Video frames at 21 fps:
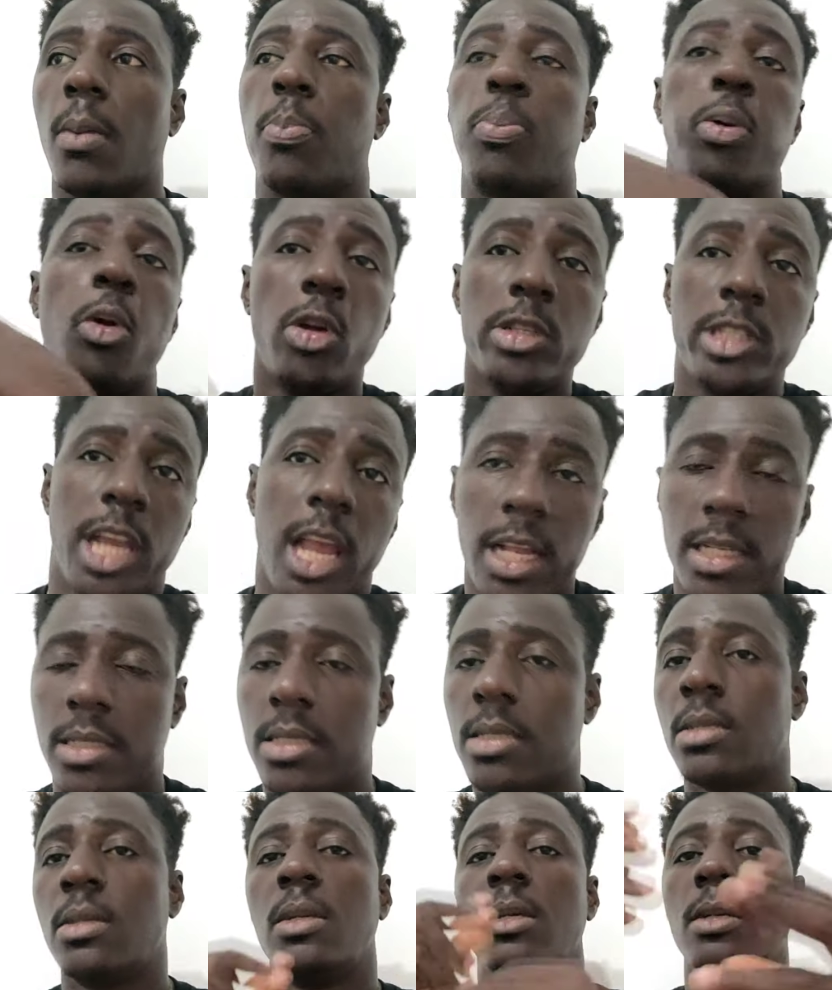
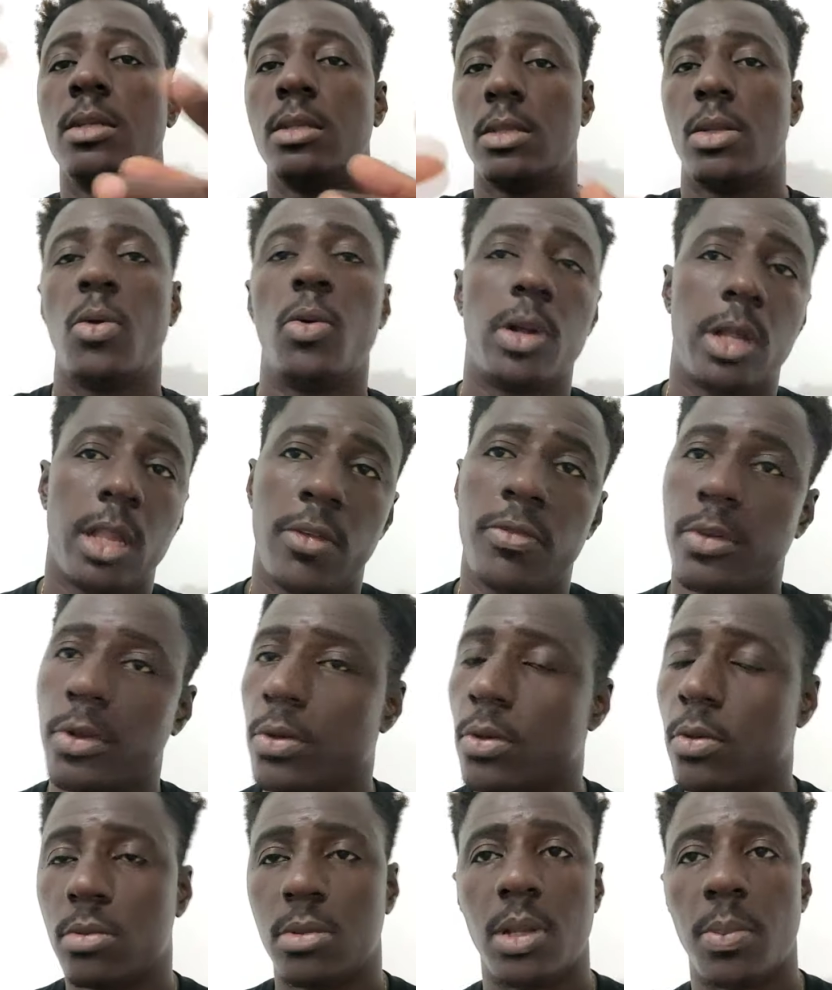project. They will give
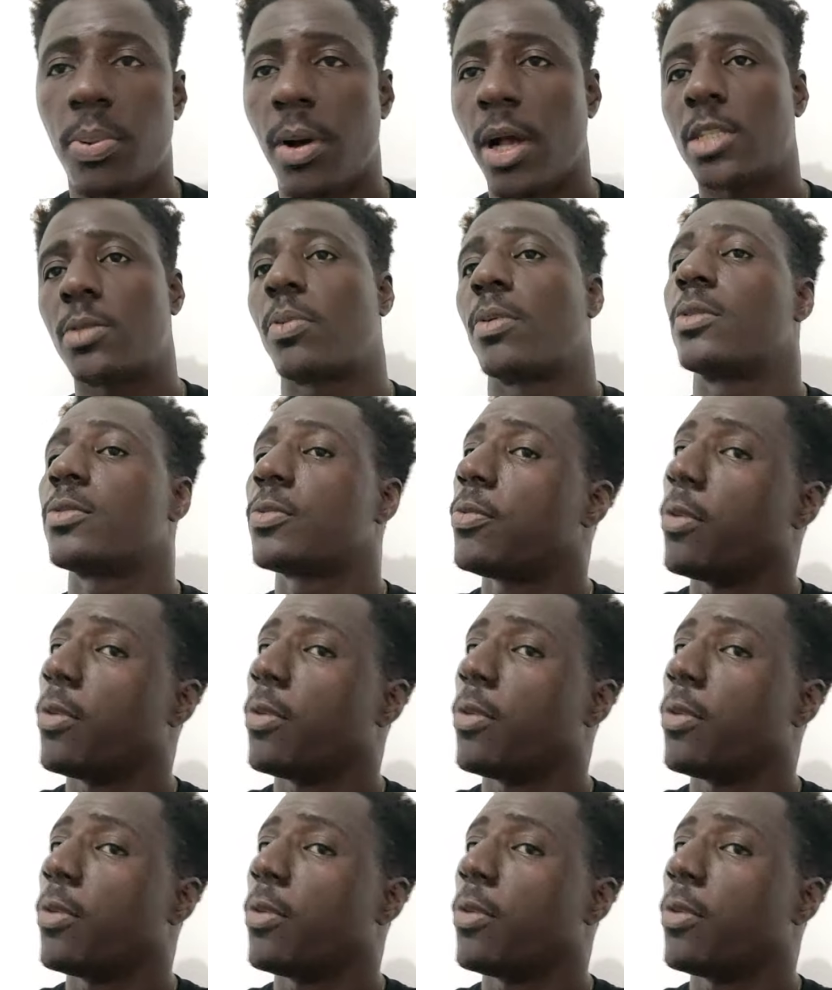you the passports